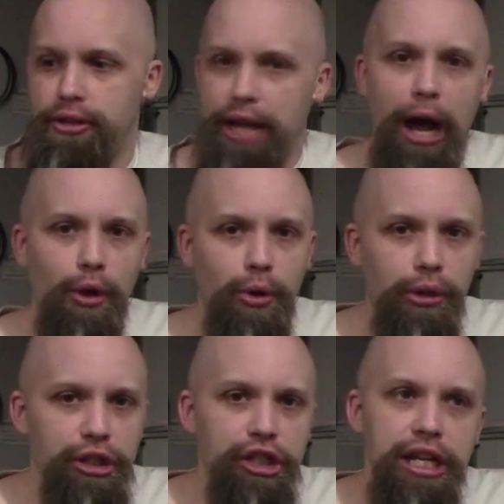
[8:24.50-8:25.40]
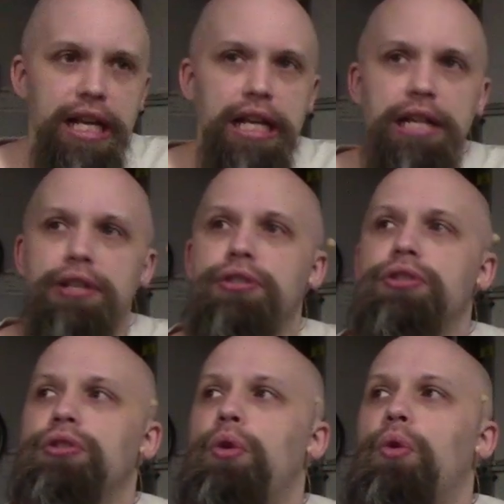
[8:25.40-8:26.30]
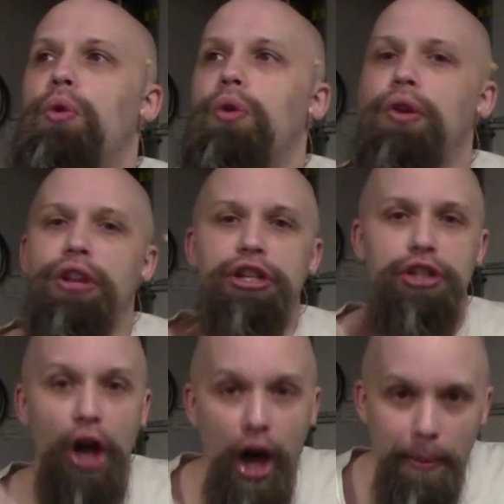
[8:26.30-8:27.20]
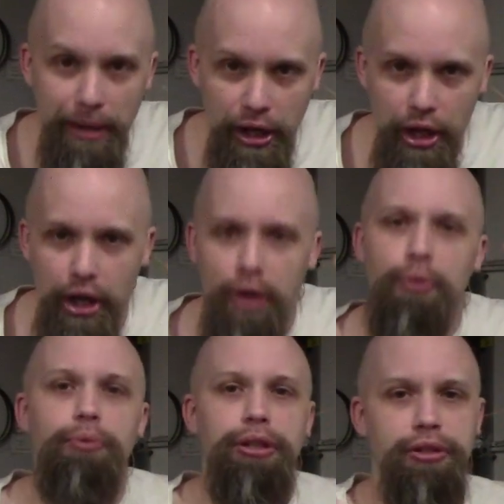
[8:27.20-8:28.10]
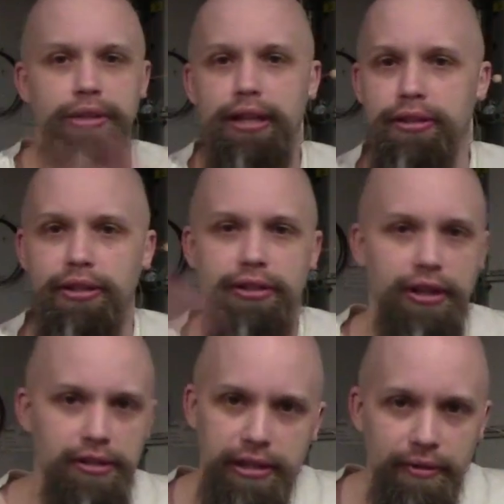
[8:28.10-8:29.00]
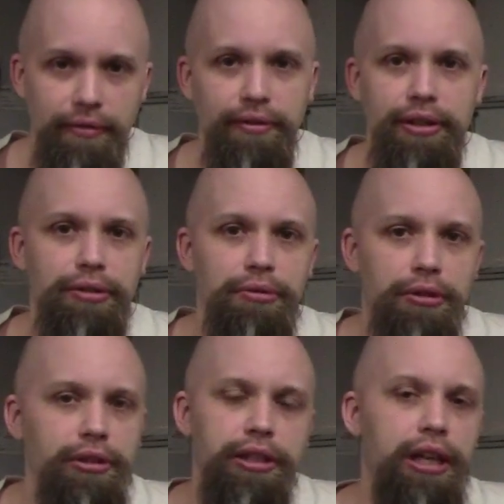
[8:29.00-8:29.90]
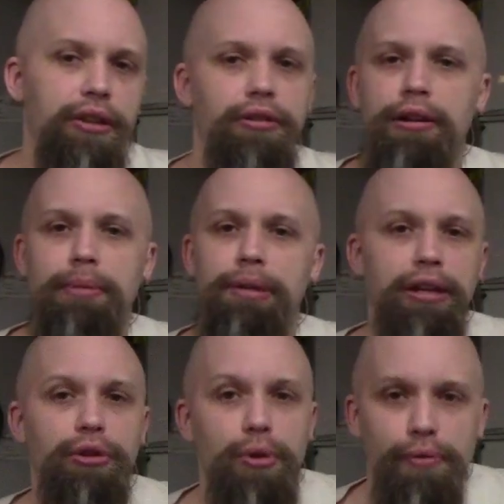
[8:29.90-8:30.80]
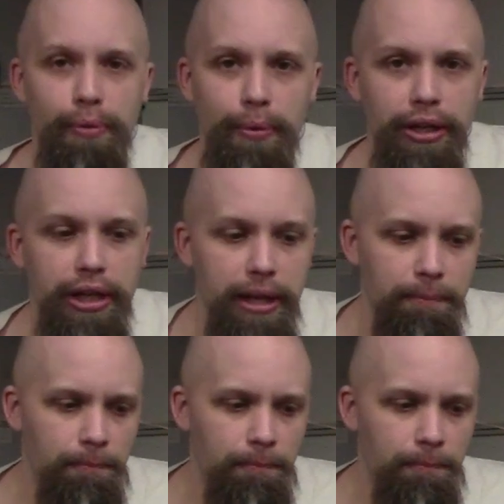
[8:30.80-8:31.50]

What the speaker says: dowel jigs or the domino, which that's an entirely different video altogether I might go over one day.